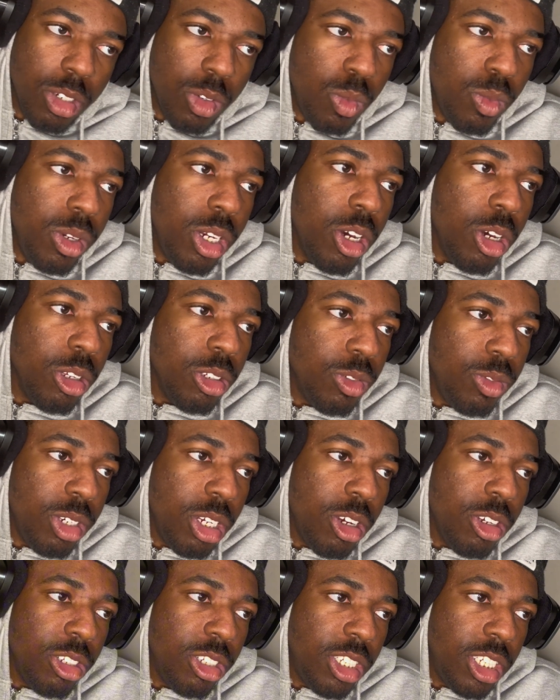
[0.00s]
We gonna we
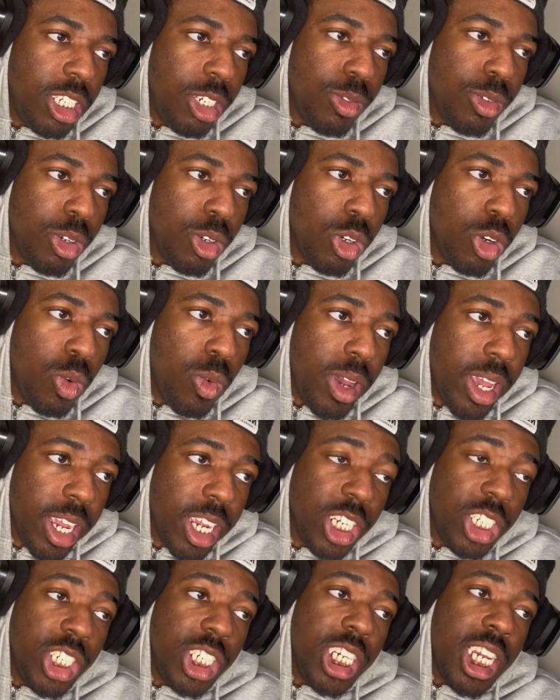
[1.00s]
gonna see real
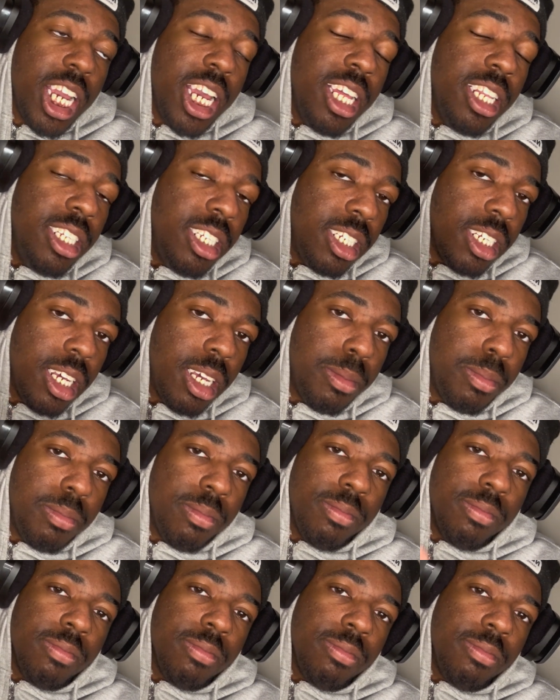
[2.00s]
quick. She ends up
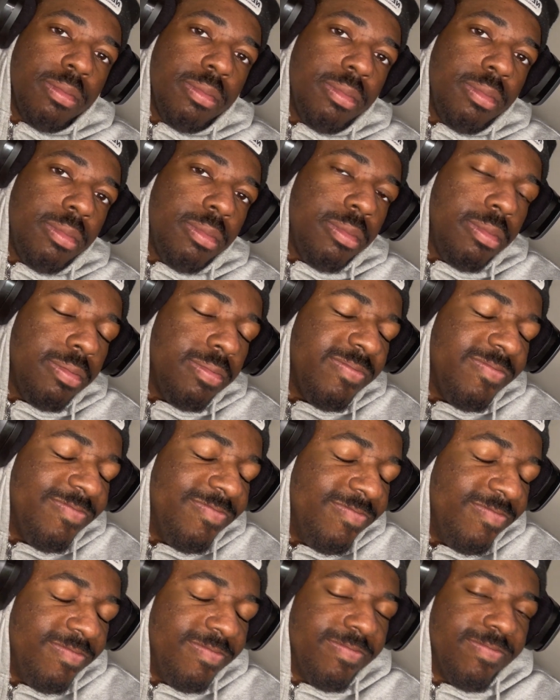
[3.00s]

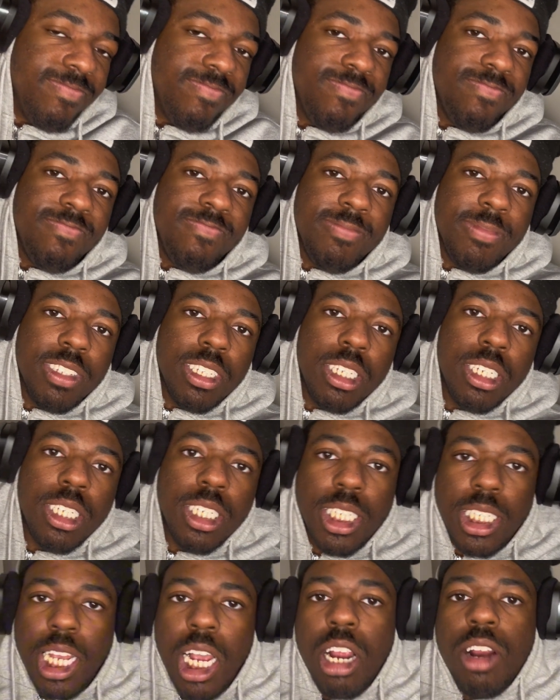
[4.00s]
mm,
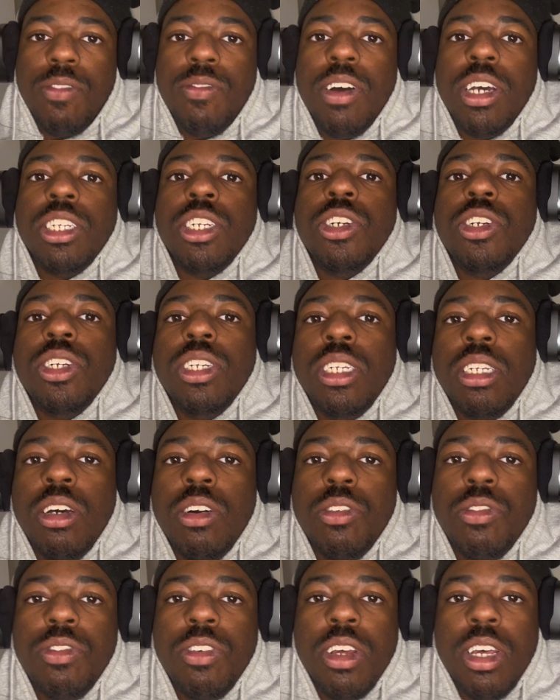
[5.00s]
sacrificing
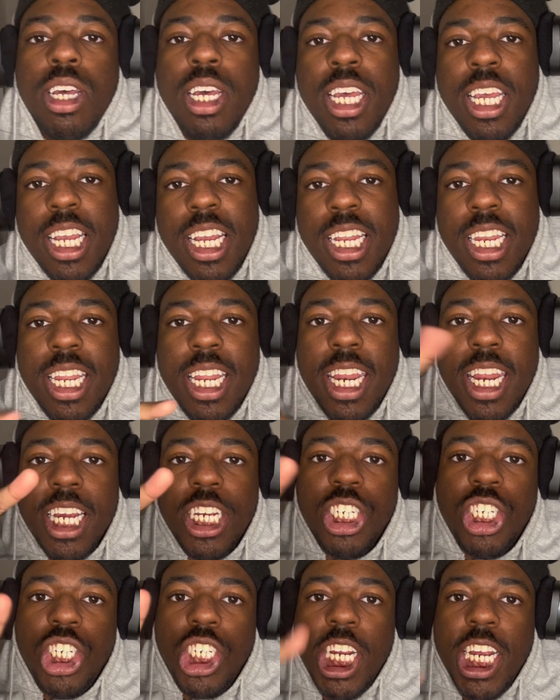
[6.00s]
herself in an
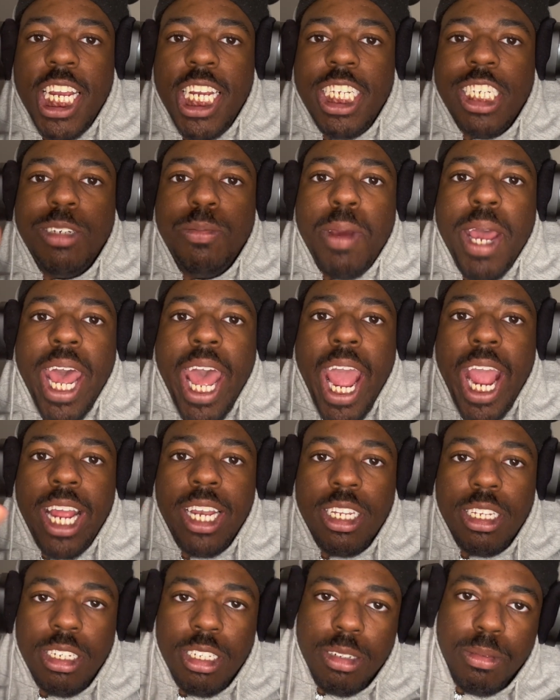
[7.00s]
exchange
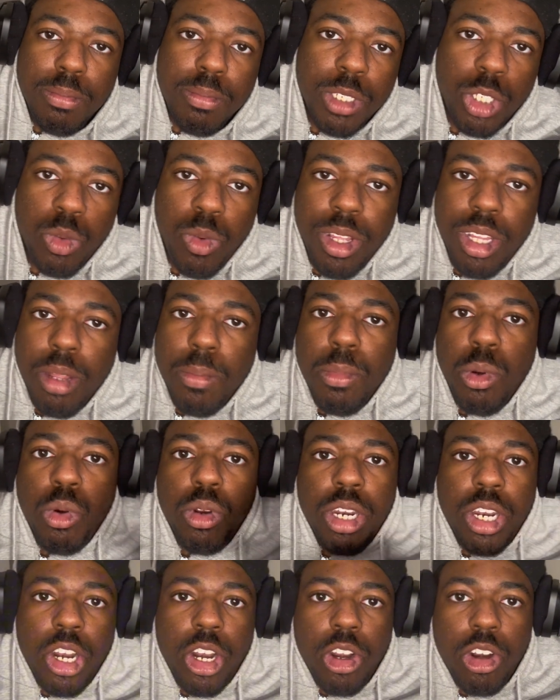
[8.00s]
pact between the
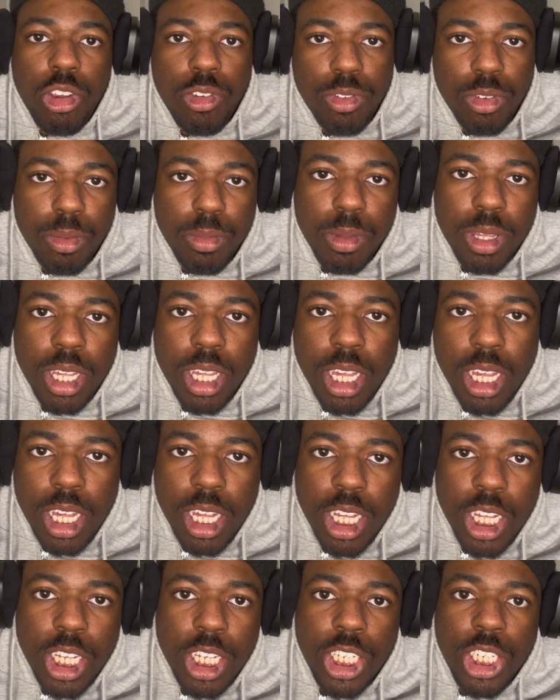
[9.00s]
moon and her. You feel me?
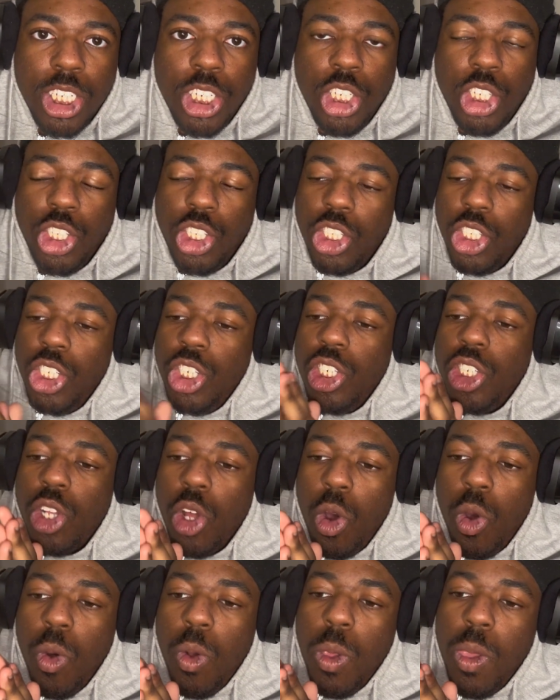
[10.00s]
You see,
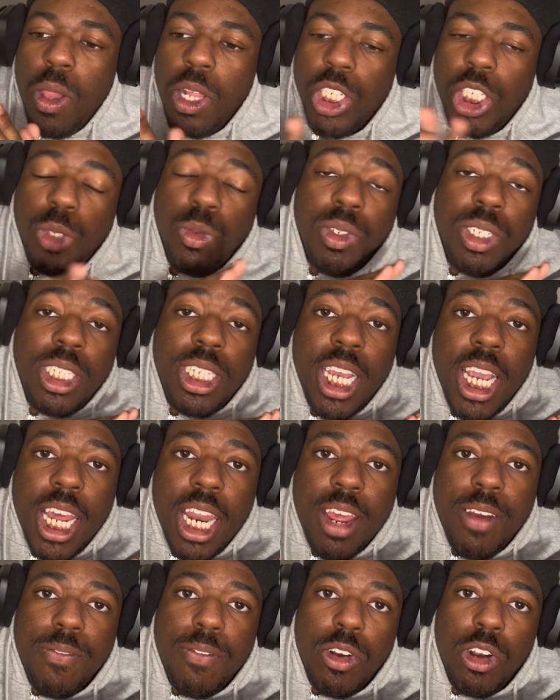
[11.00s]
so she was dead
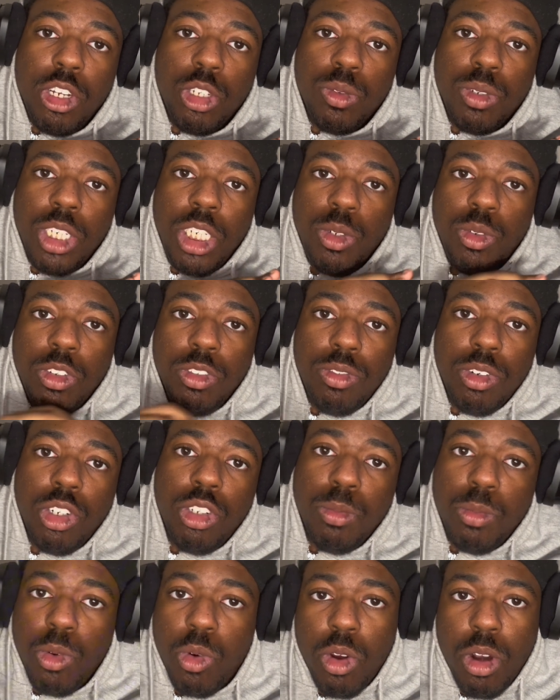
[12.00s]
at first when she was
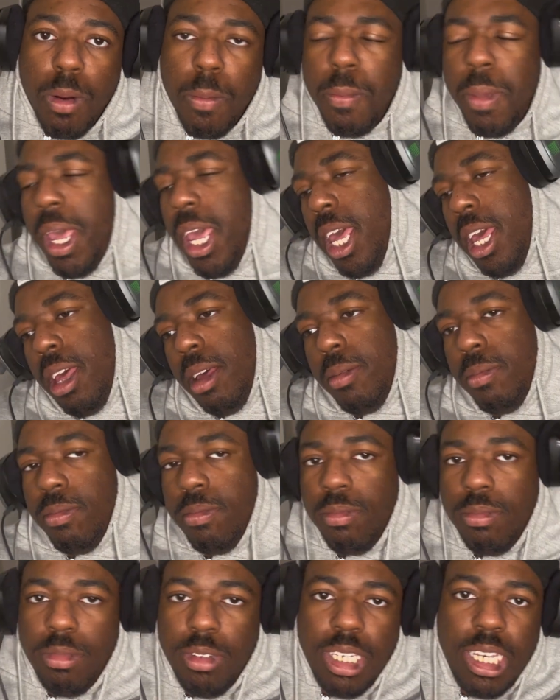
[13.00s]
first born. Bam,
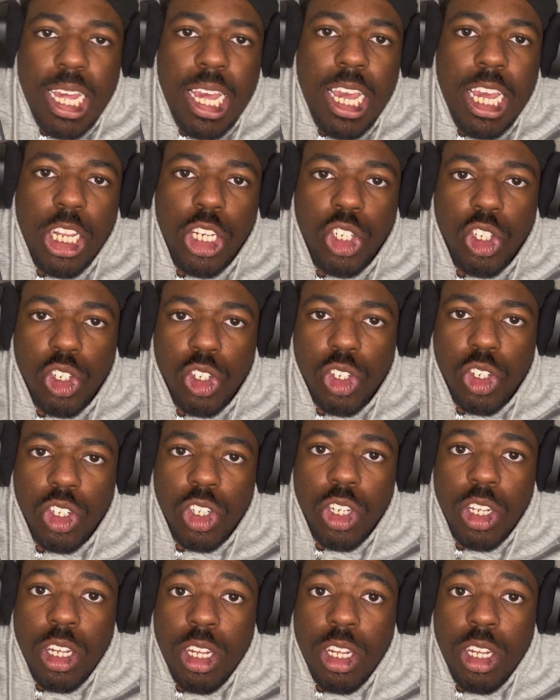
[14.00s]
dead, John.